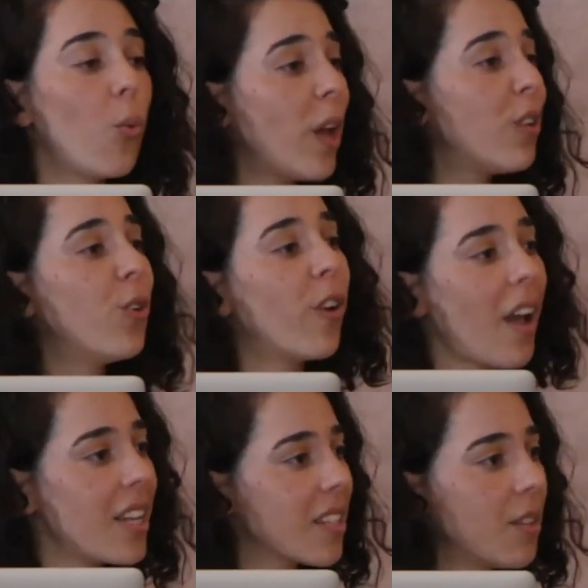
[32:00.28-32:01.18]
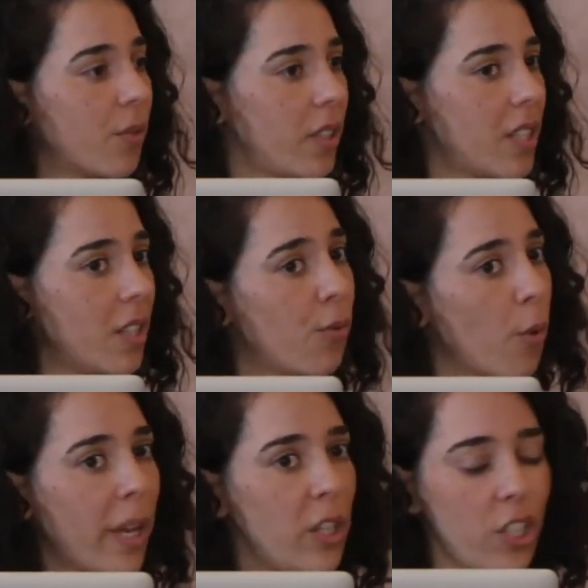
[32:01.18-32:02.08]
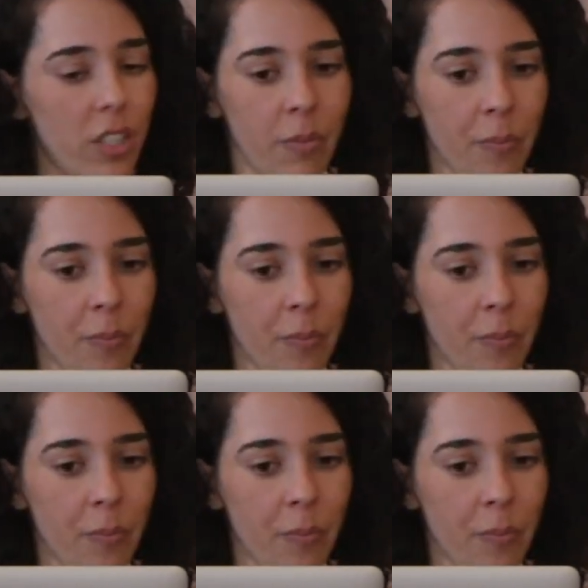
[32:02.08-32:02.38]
when you are asking for this information.